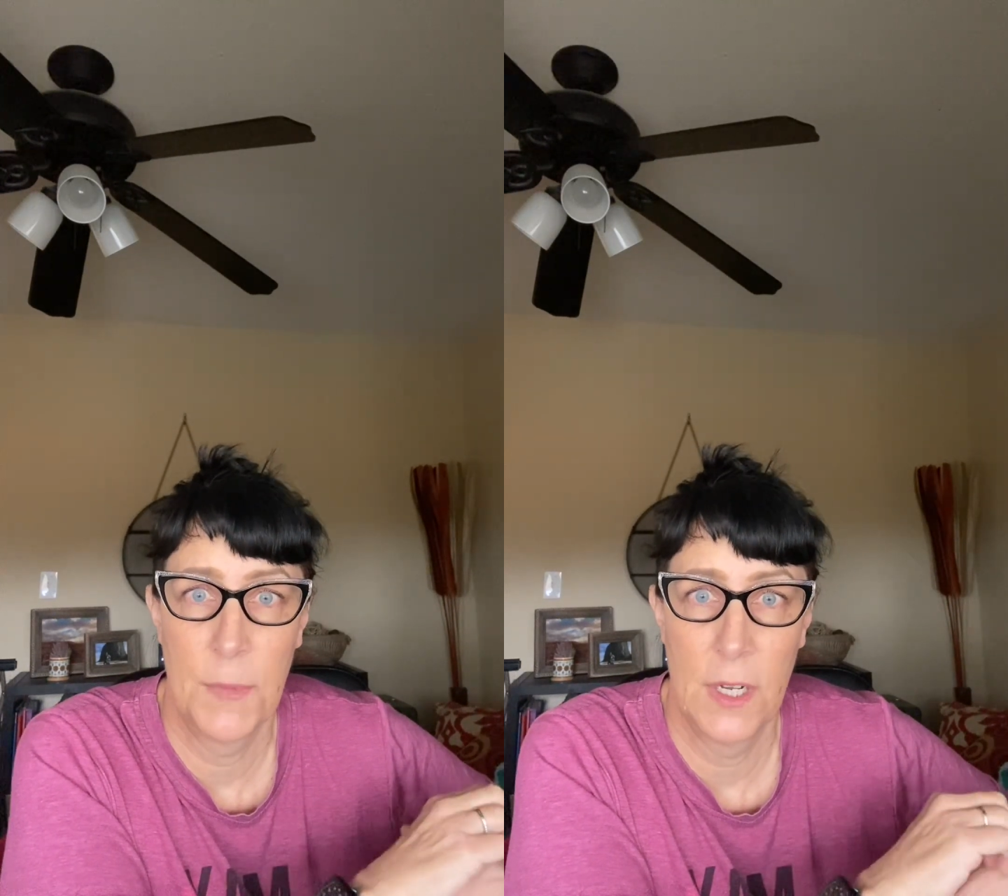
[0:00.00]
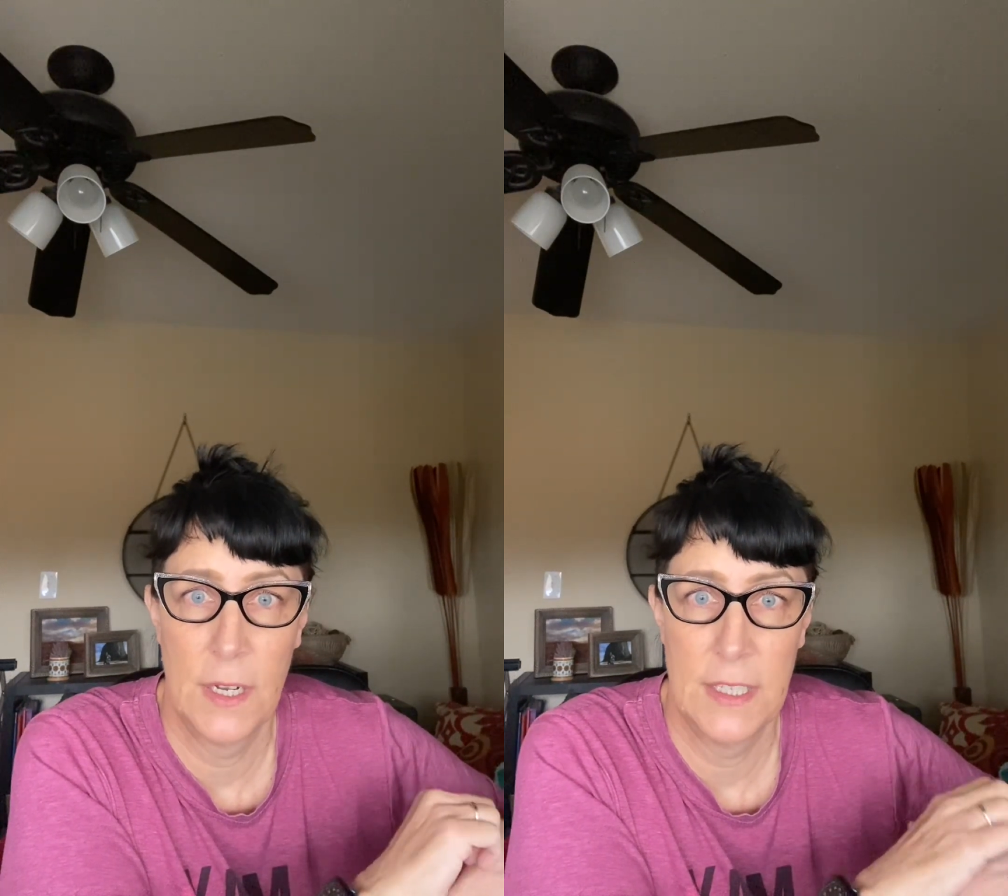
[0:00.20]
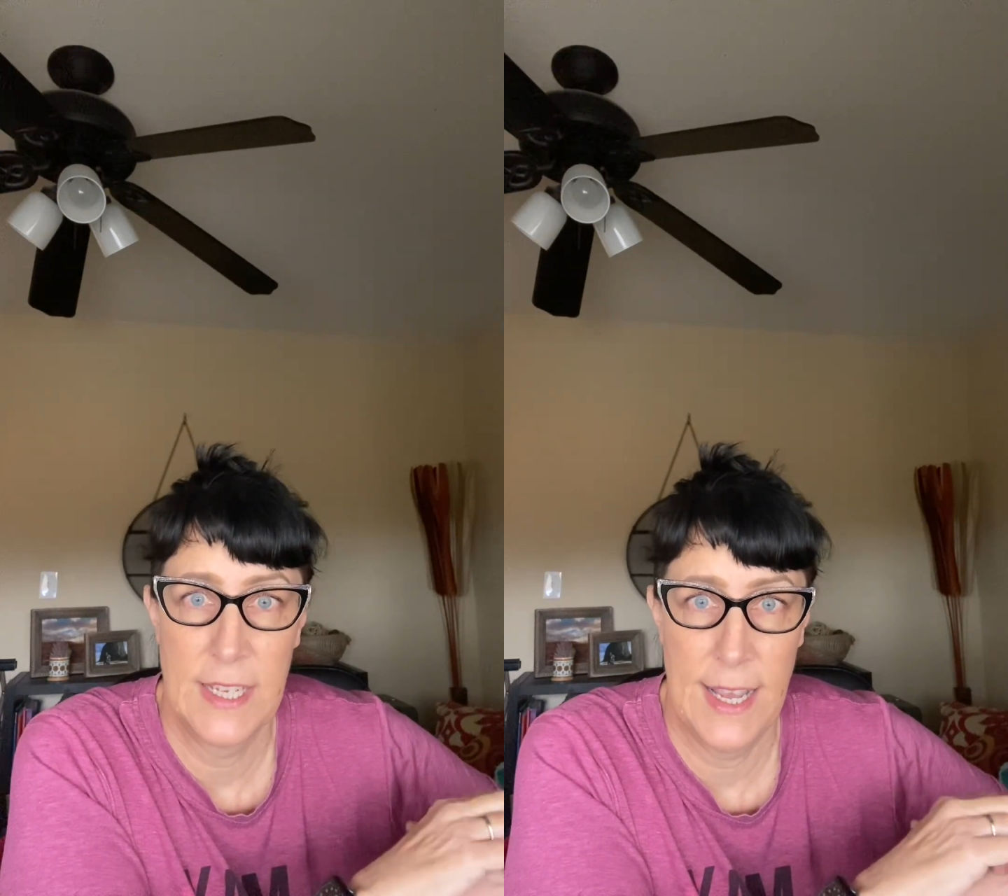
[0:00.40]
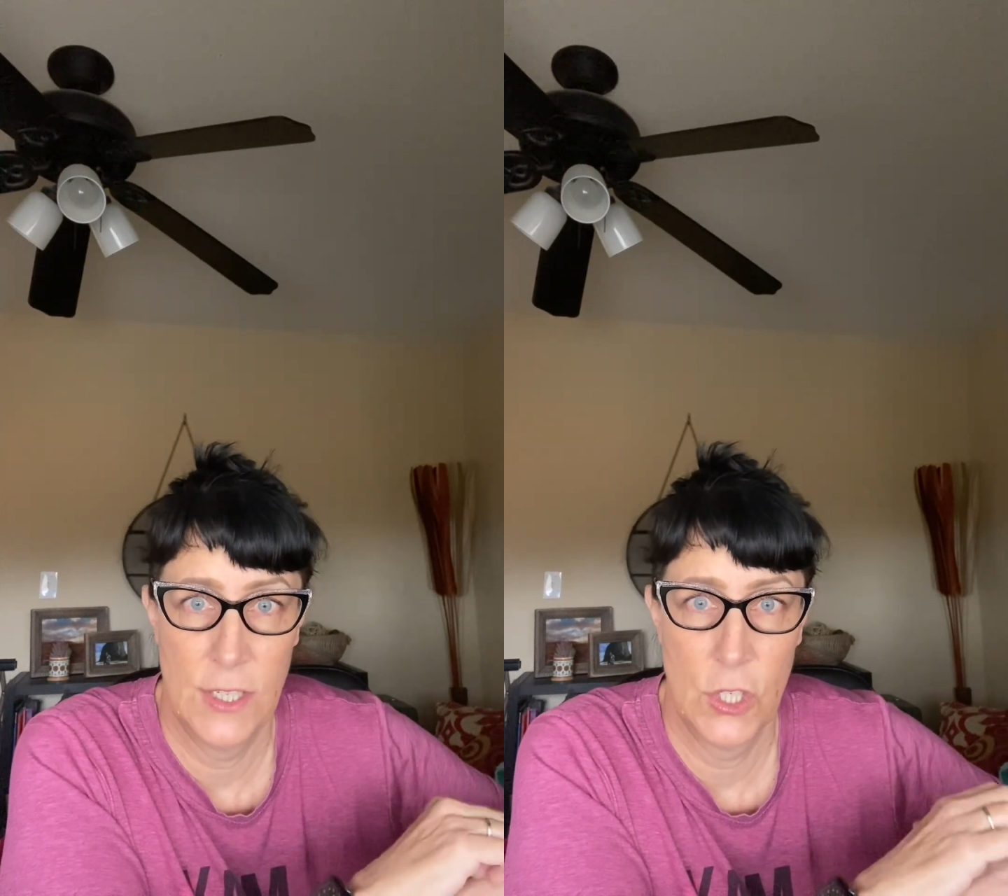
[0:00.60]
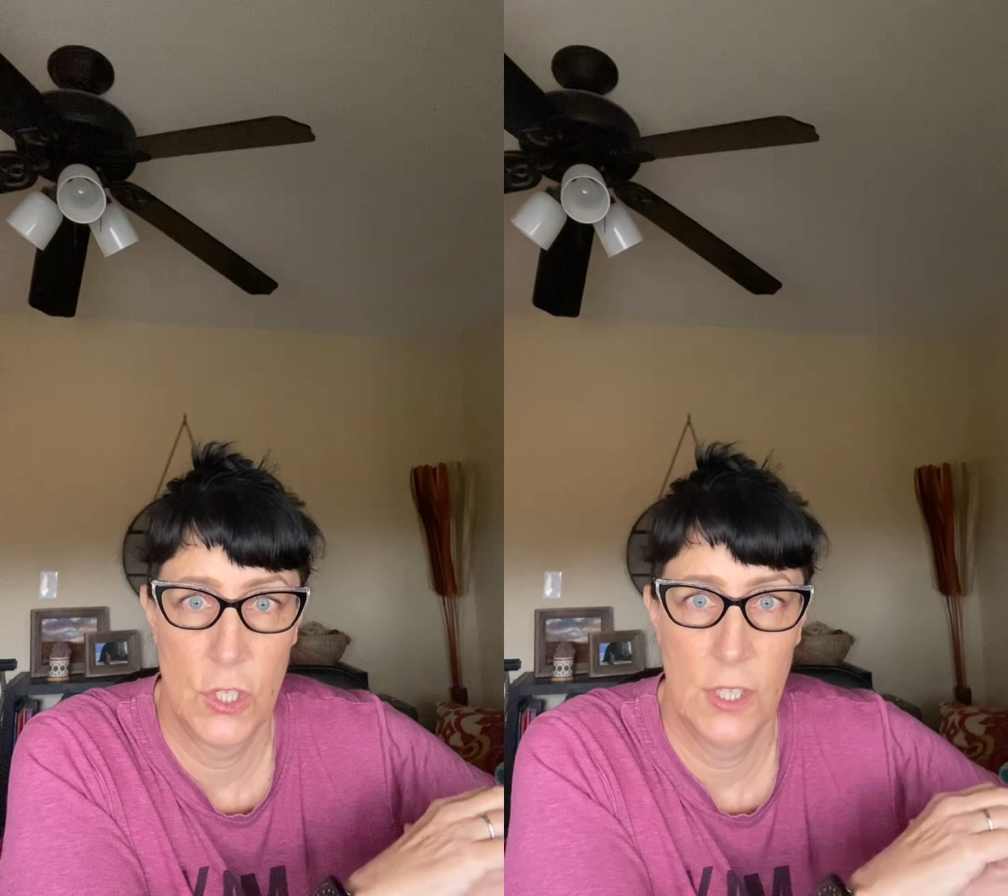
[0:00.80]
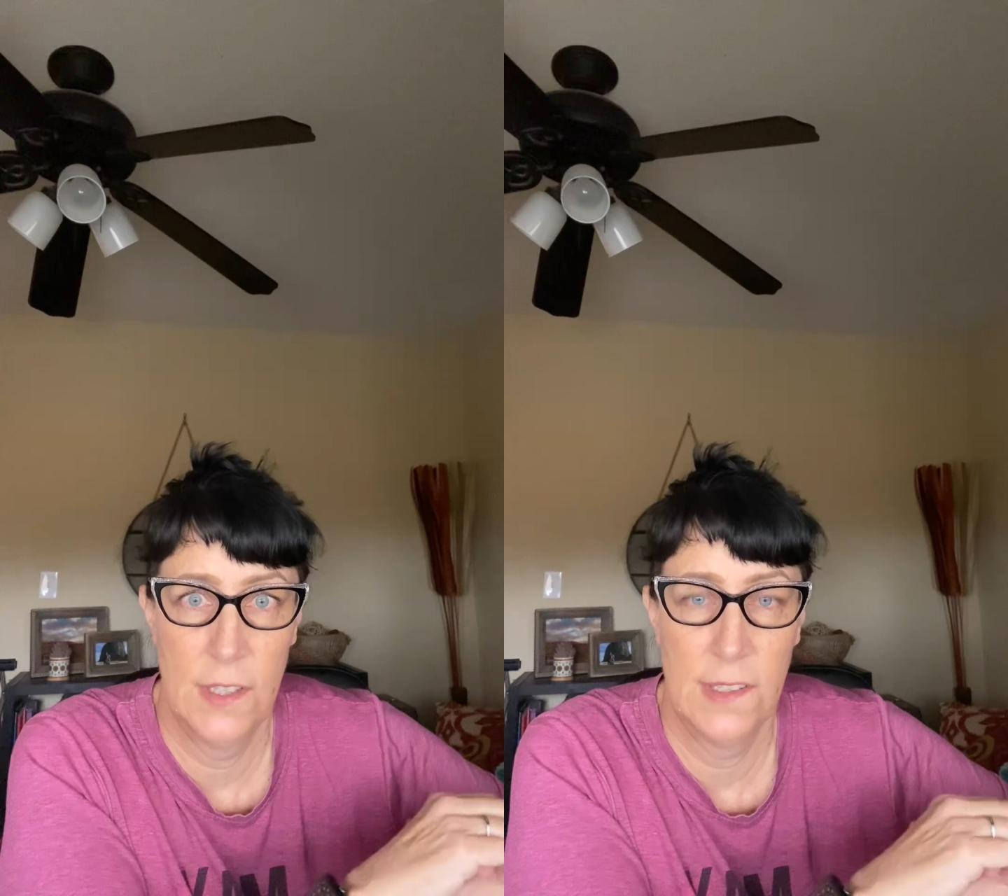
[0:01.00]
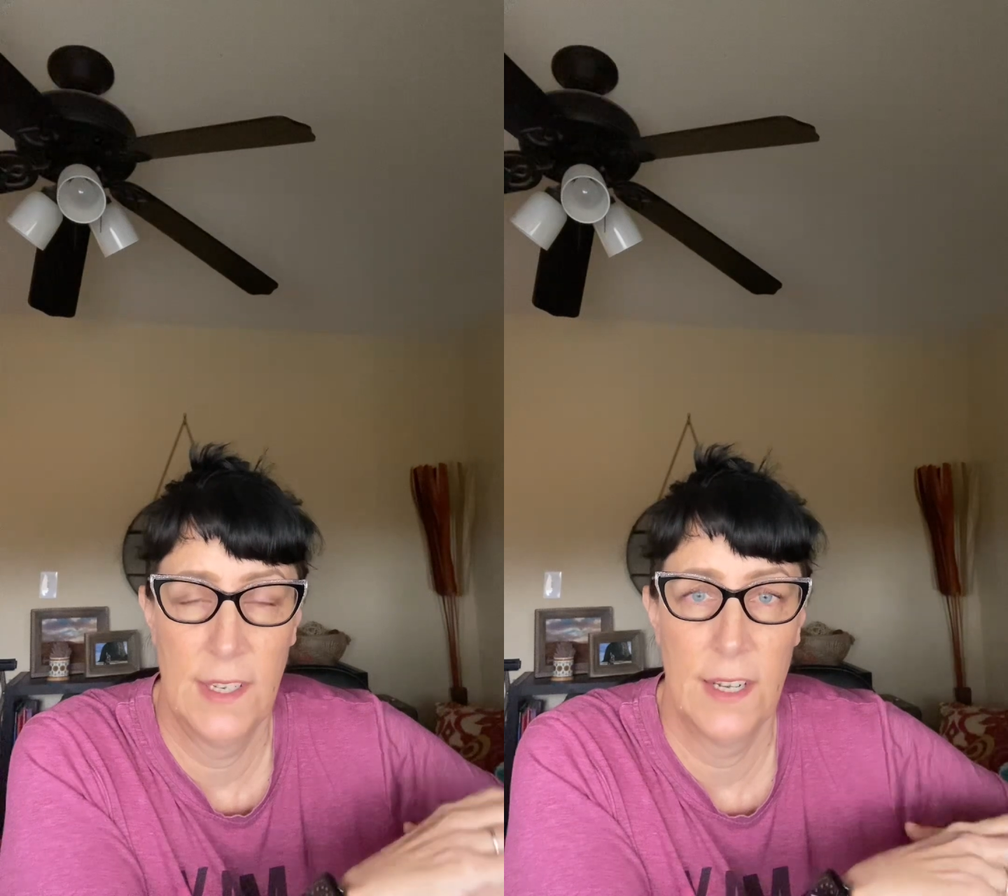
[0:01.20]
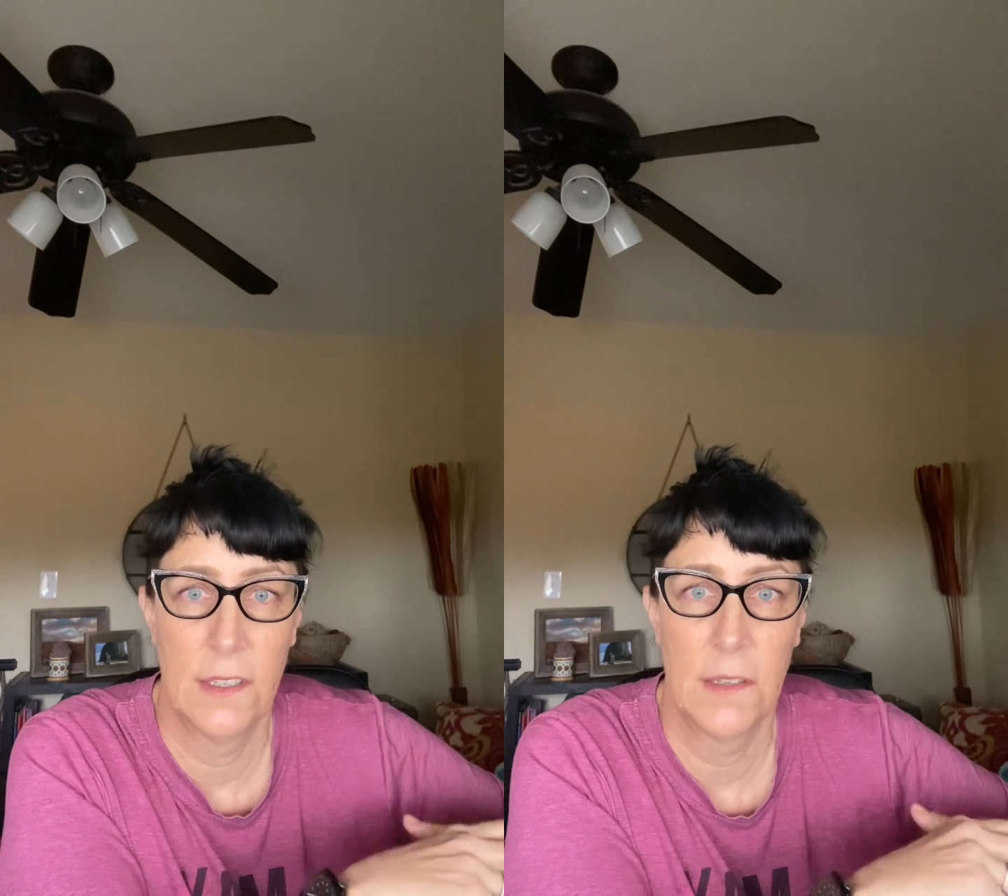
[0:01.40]
going to attach to this
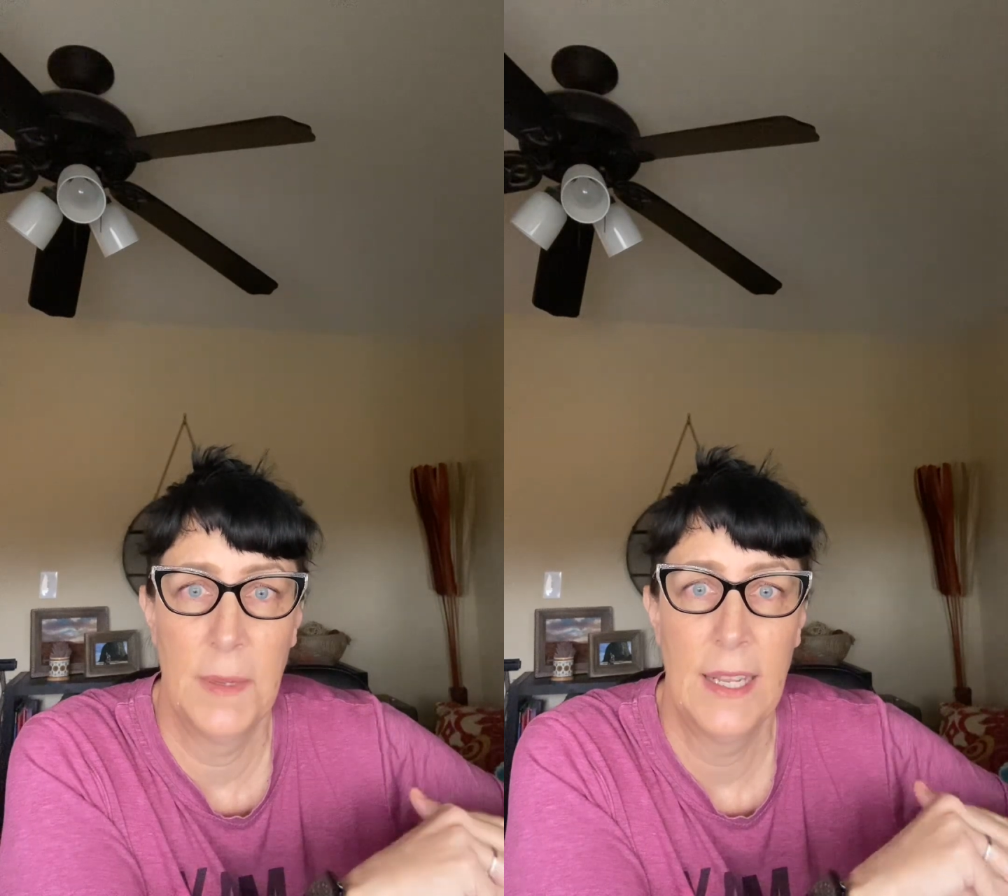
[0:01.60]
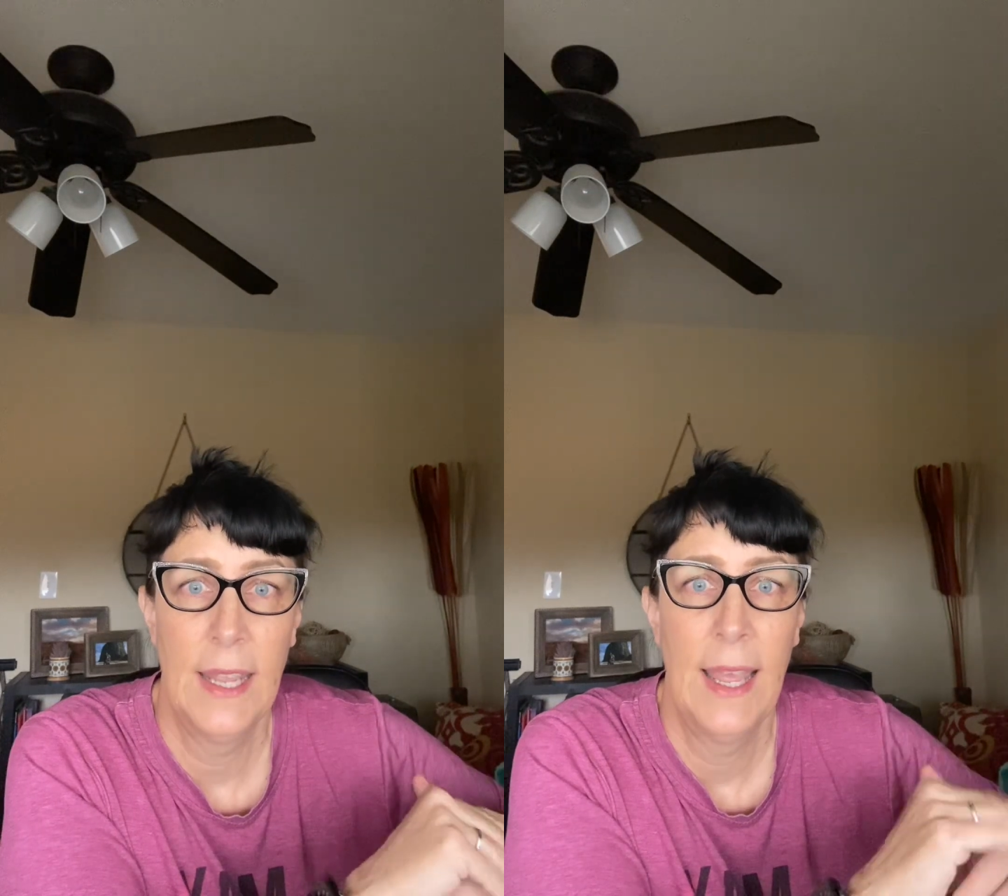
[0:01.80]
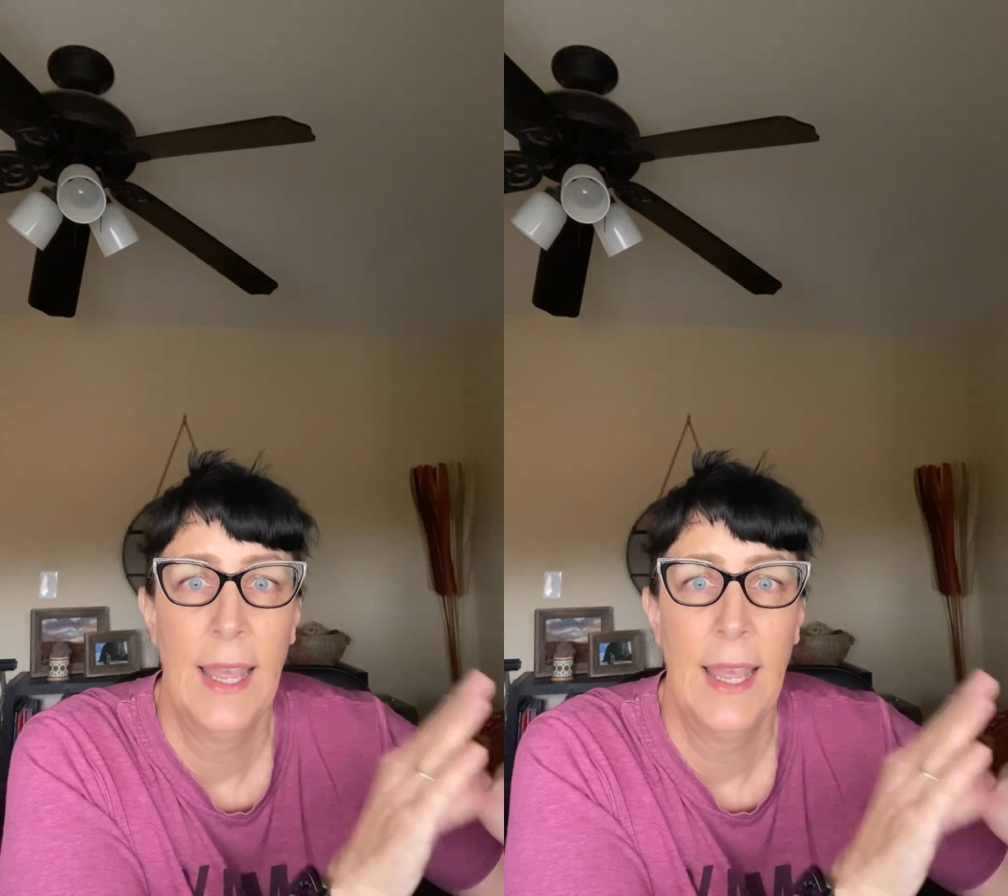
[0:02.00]
announcement.